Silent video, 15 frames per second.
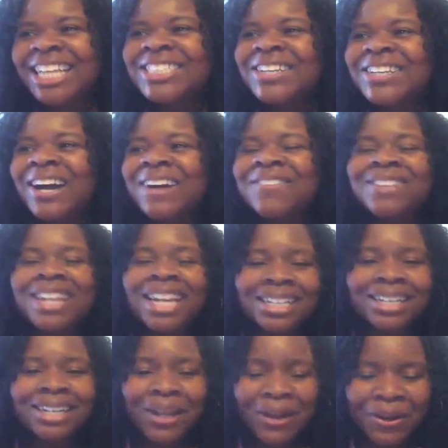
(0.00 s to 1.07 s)
So I've
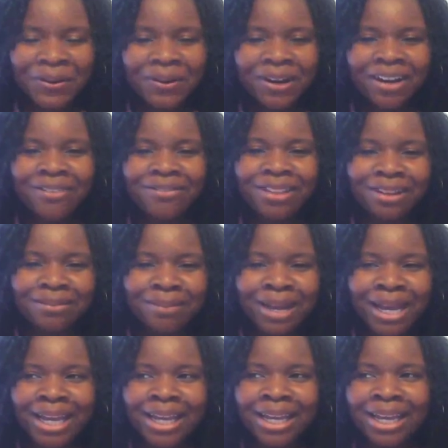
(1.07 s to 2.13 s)
let go of the
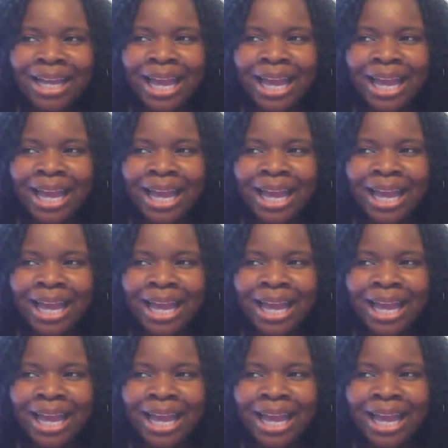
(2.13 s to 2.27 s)
my